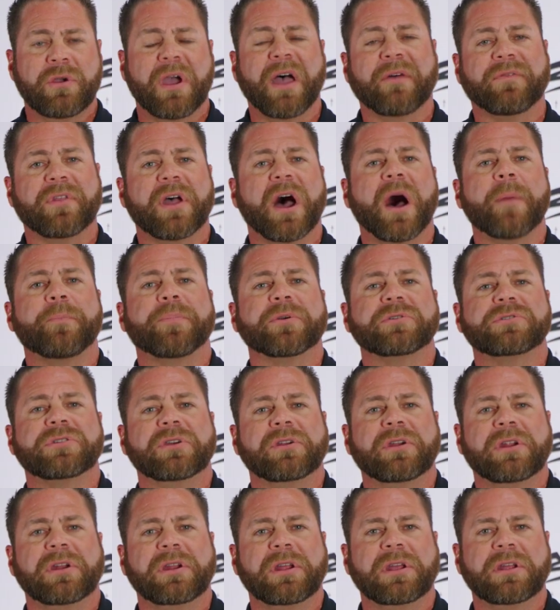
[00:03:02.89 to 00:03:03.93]
have the
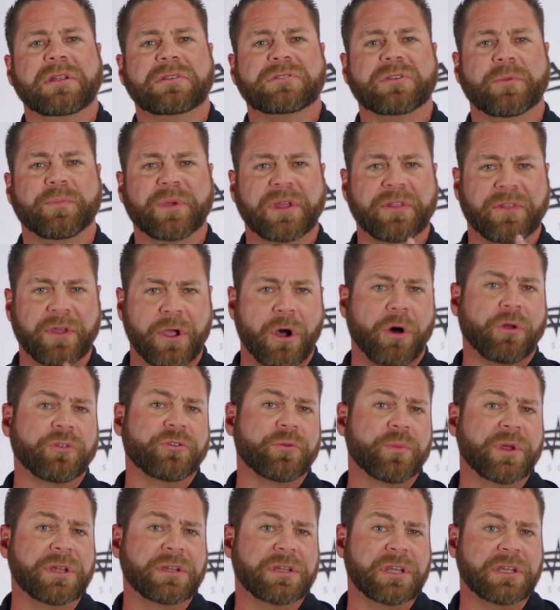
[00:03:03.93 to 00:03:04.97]
opportunity to be the
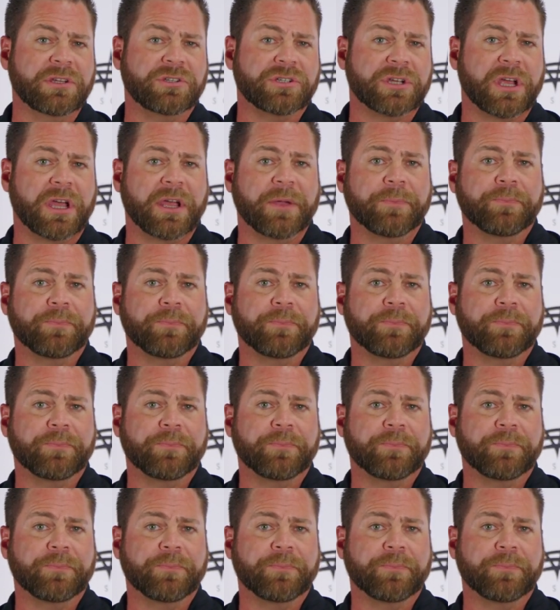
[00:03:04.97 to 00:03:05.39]
ultimate DJ.